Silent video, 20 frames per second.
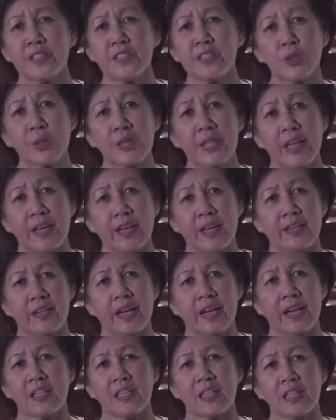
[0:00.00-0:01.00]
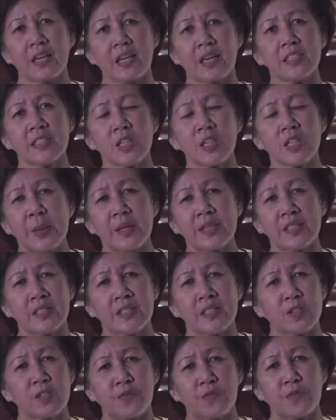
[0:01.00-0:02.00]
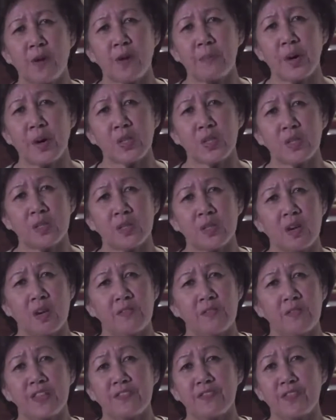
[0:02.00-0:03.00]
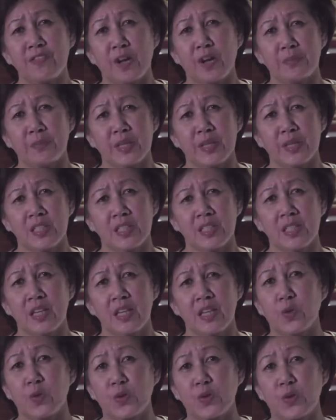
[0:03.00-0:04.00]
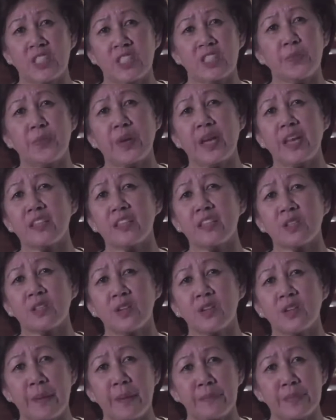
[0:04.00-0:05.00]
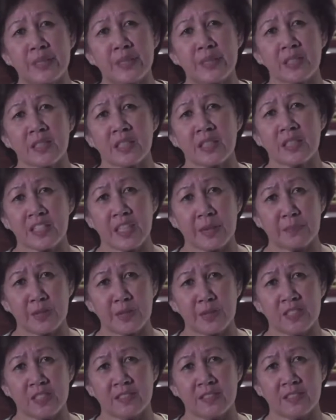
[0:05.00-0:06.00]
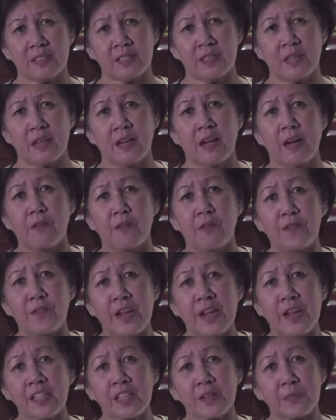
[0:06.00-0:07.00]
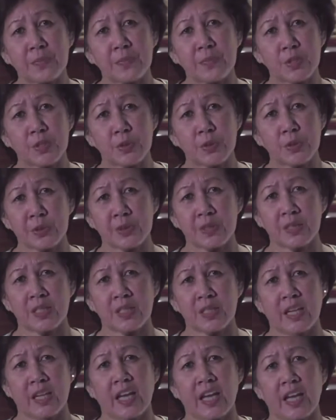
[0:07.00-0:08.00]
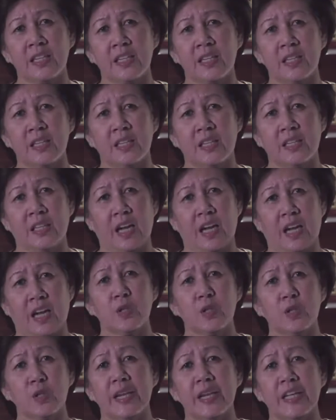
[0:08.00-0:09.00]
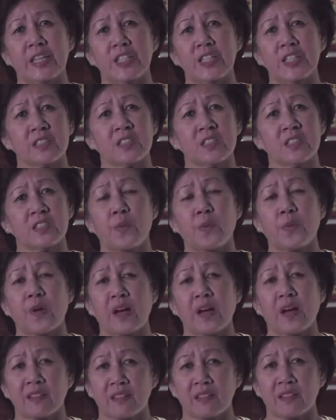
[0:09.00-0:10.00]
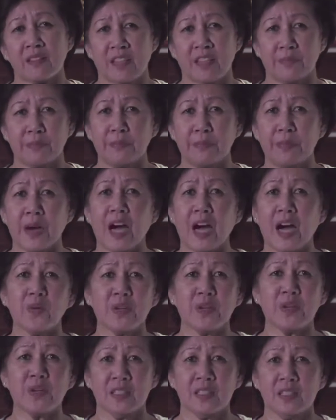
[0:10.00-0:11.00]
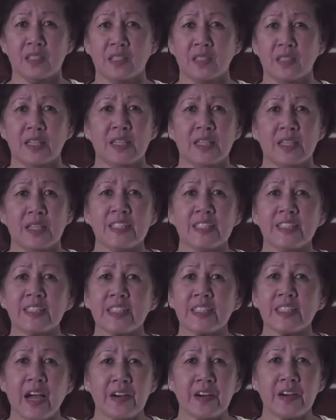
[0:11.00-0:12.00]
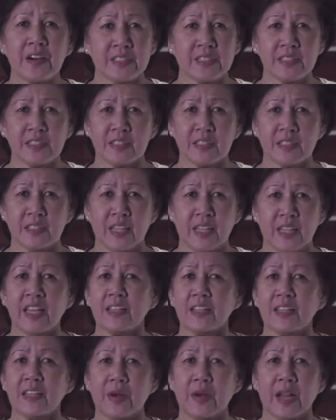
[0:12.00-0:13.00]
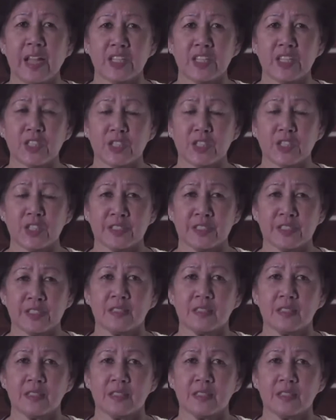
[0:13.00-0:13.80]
today are the consequences of our model of development, which is based on rampant consumptions, frantic pursuit, and accumulations of wealth and power, desires, and pleasures.